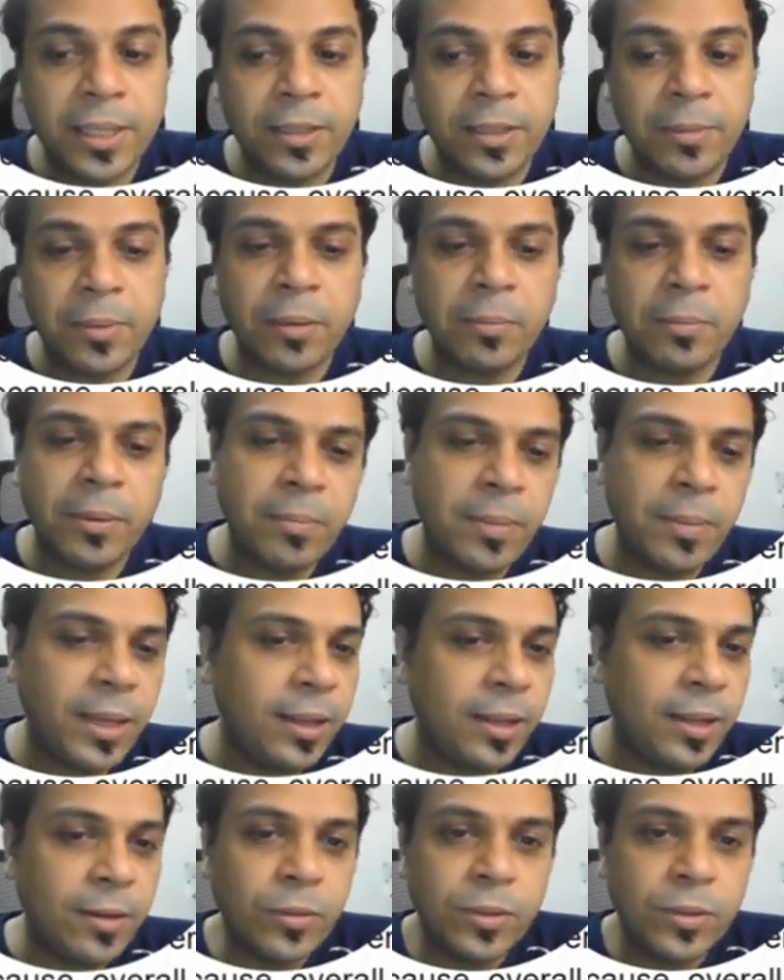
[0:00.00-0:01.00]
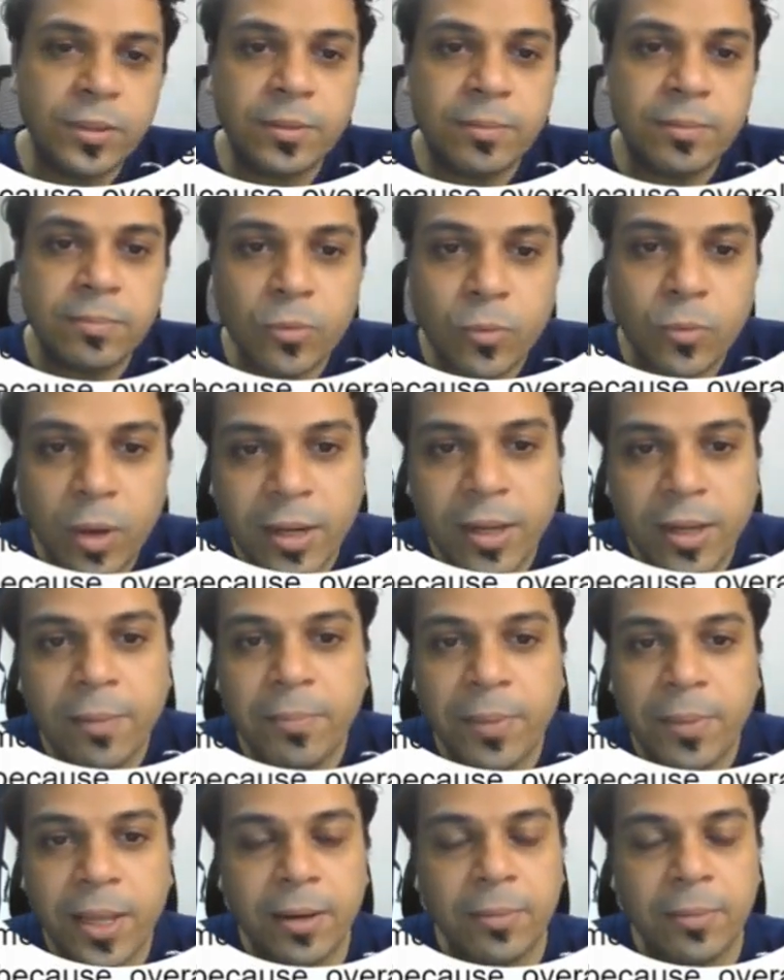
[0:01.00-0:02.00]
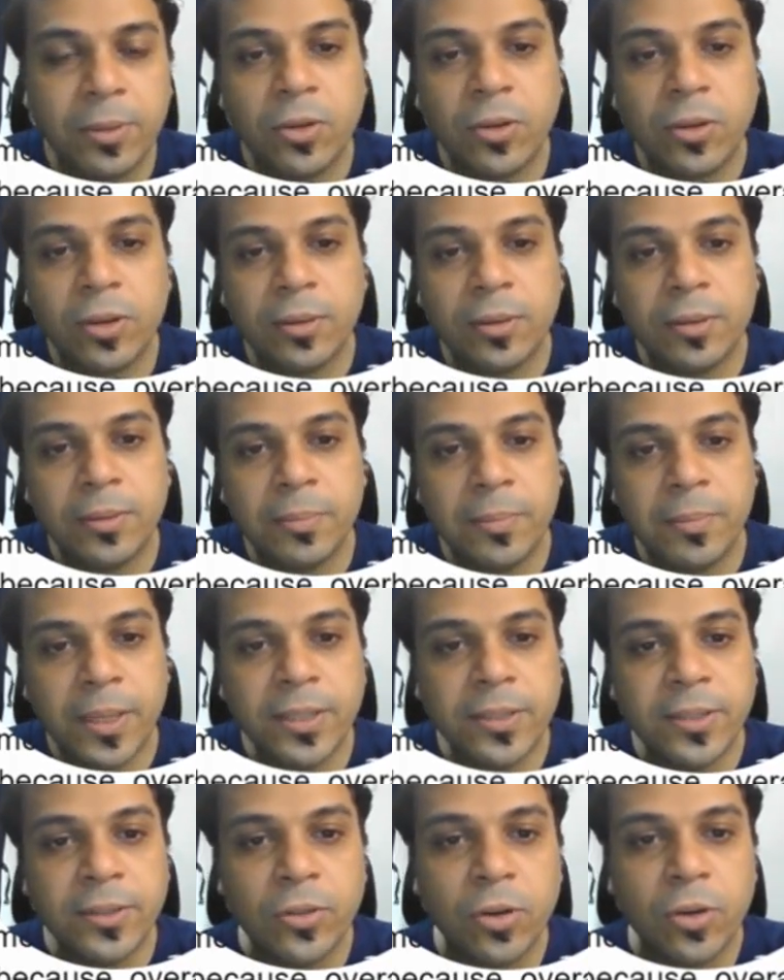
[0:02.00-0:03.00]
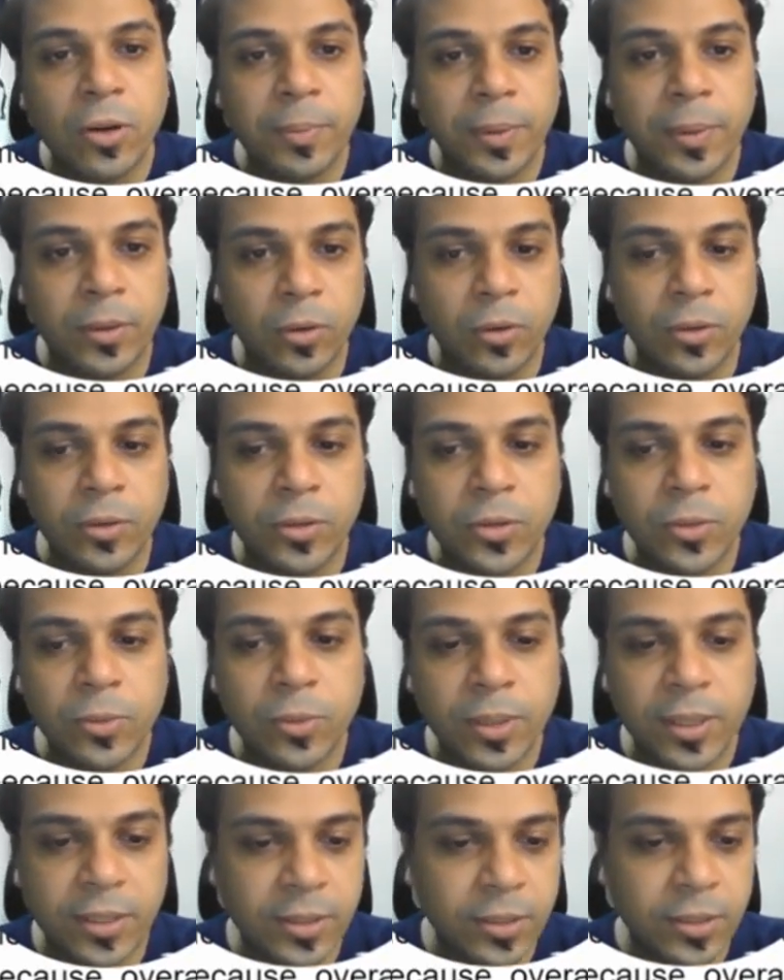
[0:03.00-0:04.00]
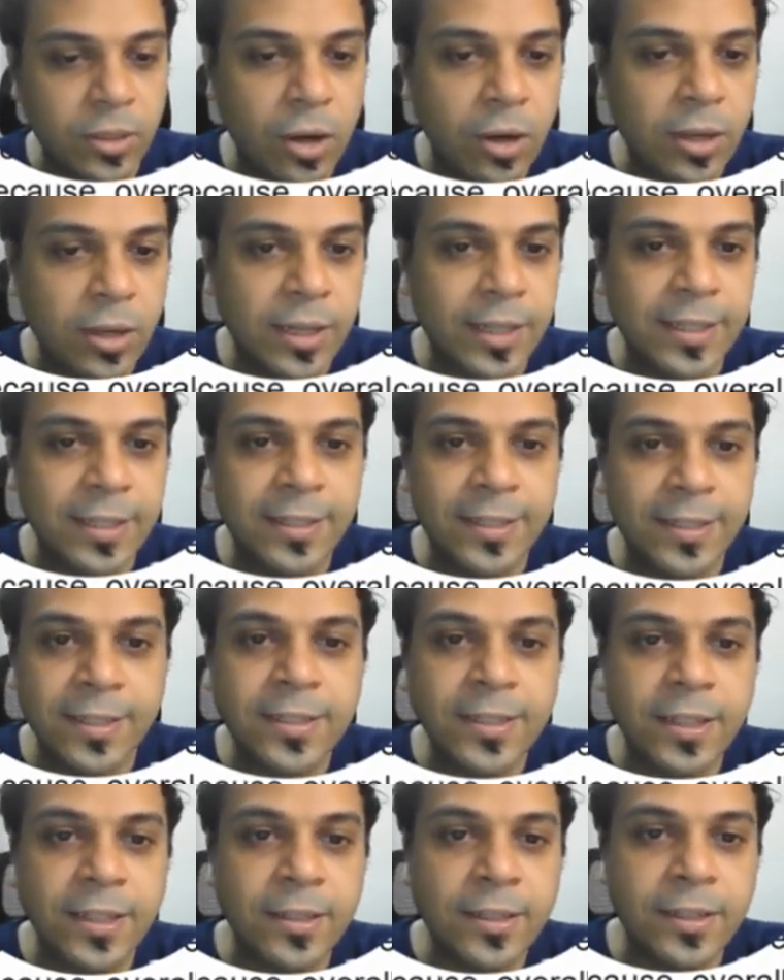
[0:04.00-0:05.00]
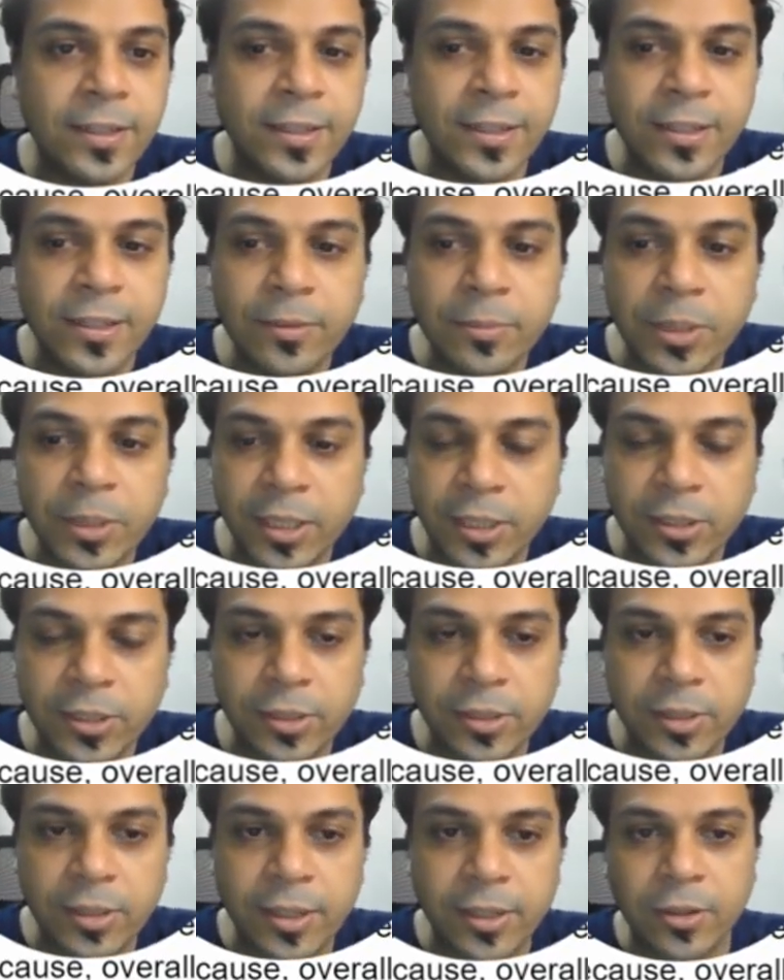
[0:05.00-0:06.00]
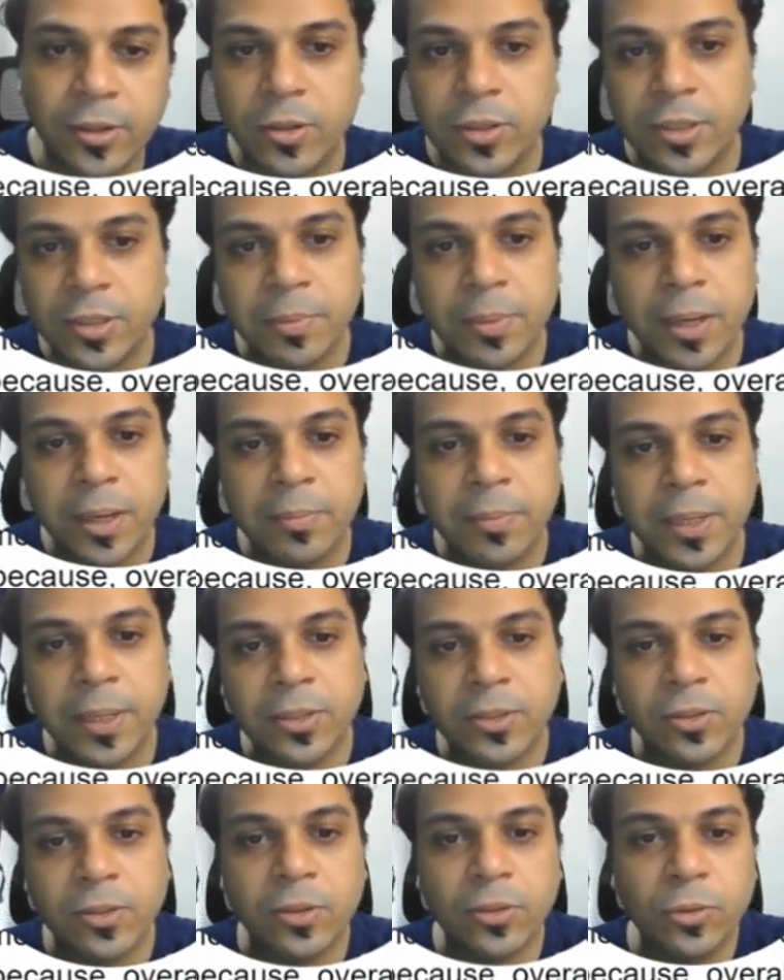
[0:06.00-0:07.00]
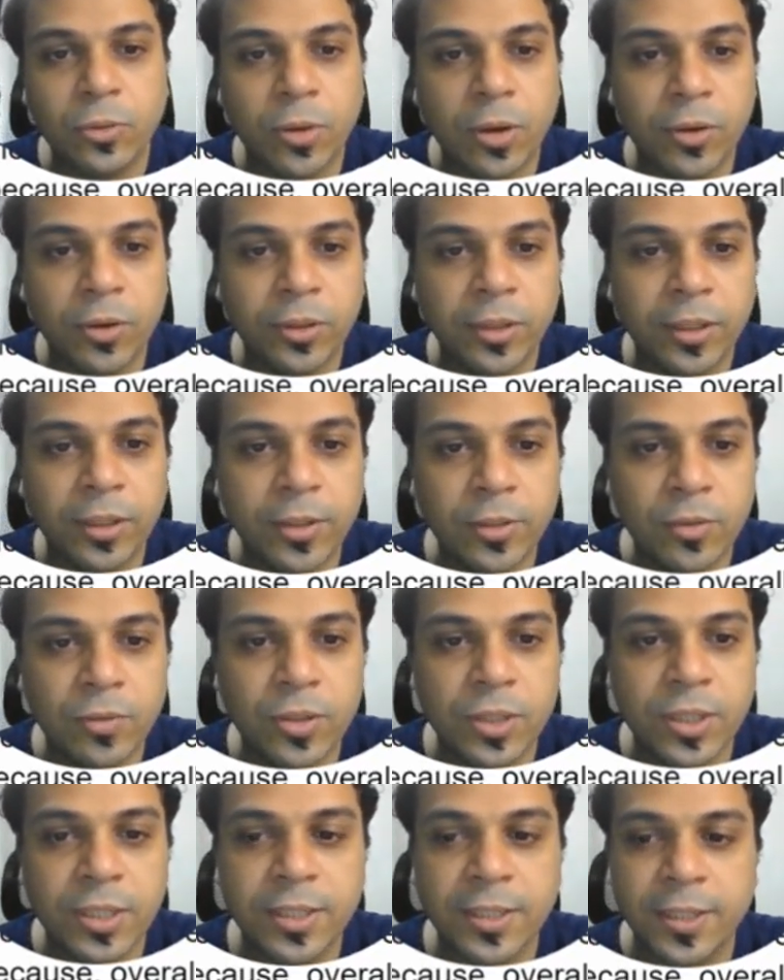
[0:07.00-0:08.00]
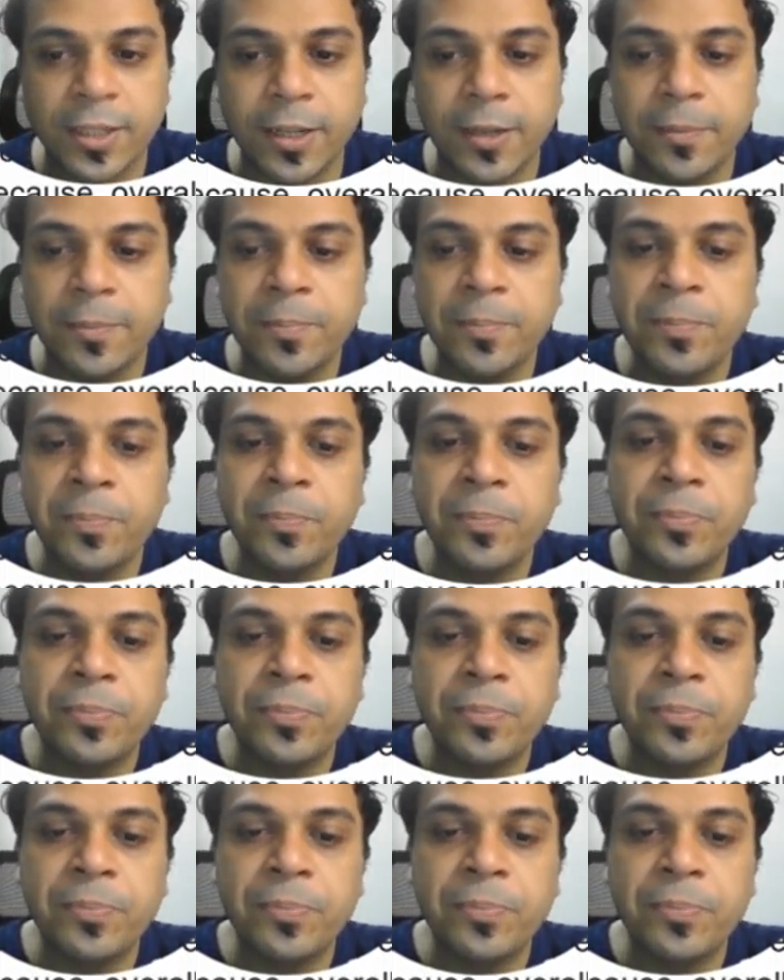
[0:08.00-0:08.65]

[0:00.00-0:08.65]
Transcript: But in Department B, it was quite comparable, not a major drop at all. So it's not a consistent discrimination across departments or throughout the university.